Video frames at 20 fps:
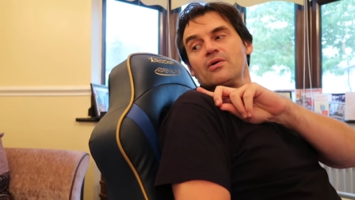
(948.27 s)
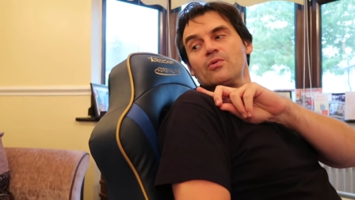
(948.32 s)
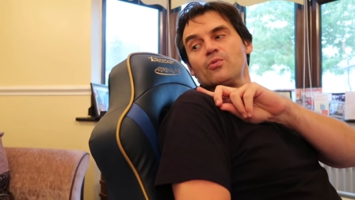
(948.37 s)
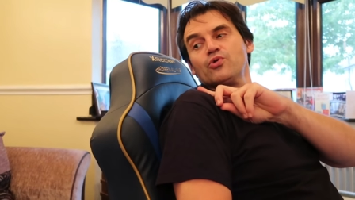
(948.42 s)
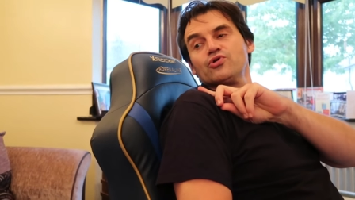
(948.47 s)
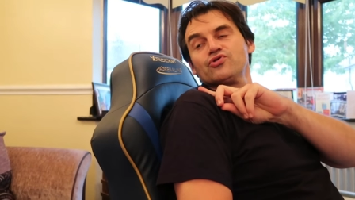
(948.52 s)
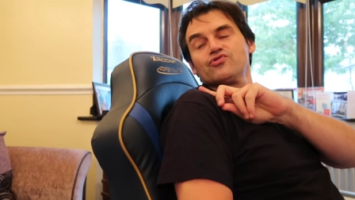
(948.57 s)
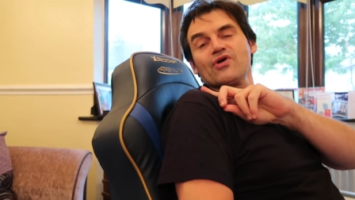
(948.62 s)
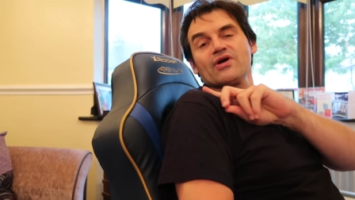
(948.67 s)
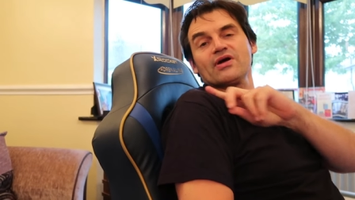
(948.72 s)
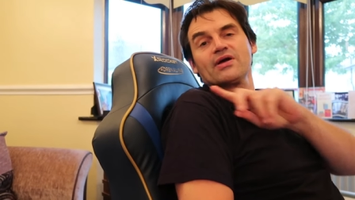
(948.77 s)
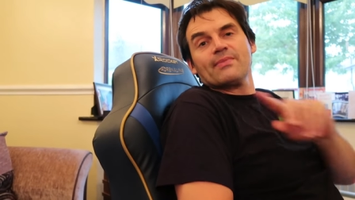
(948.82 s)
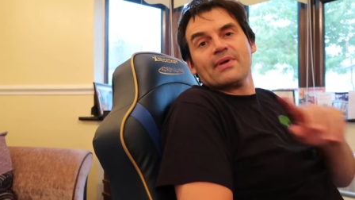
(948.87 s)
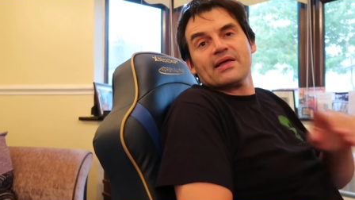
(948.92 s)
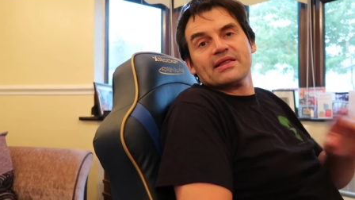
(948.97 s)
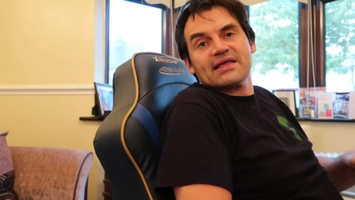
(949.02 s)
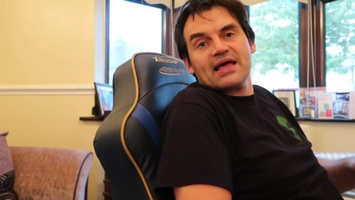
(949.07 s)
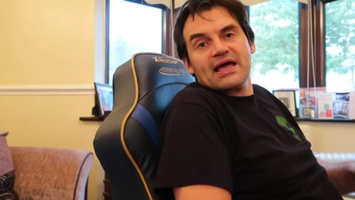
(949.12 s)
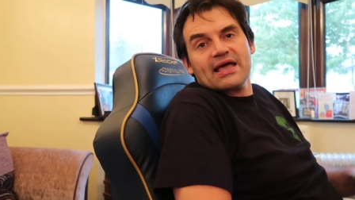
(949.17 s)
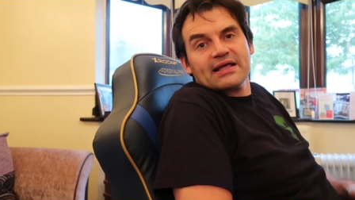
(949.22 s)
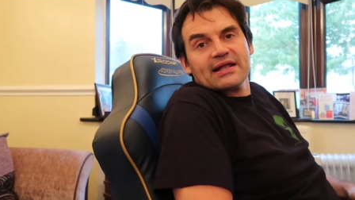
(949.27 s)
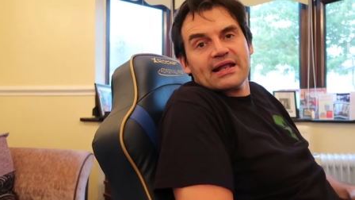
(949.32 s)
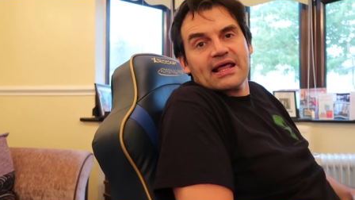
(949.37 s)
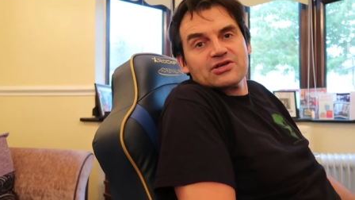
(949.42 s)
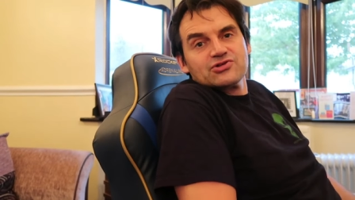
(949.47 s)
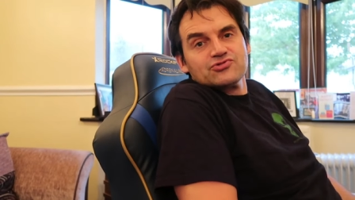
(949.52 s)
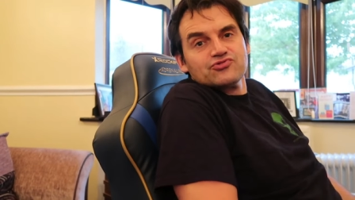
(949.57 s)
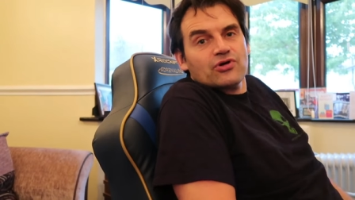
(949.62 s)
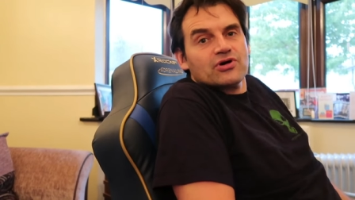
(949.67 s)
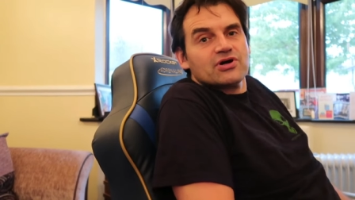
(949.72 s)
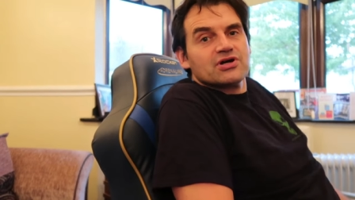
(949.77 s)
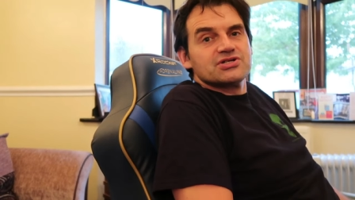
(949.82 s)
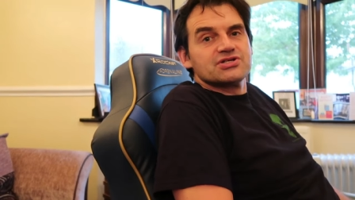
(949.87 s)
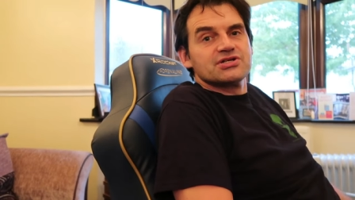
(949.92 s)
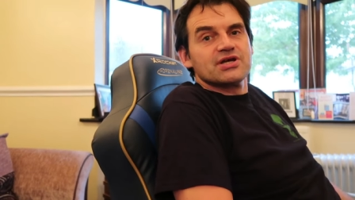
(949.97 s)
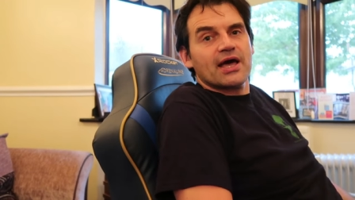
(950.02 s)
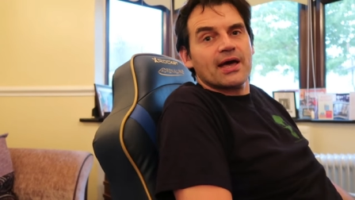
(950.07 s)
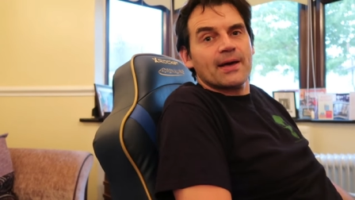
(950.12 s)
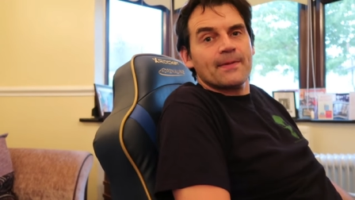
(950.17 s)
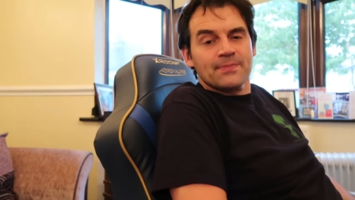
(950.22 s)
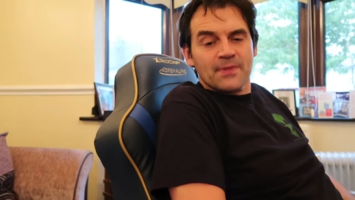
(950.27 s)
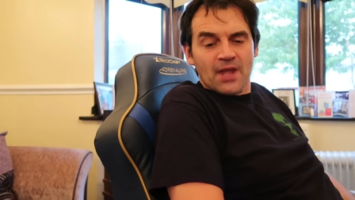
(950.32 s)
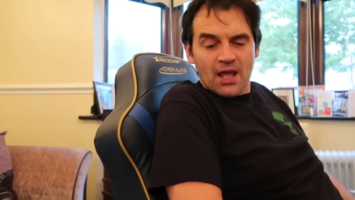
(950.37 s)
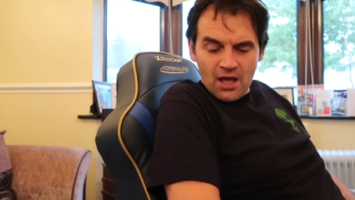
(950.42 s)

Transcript: would recommend getting an X-Rocker chair.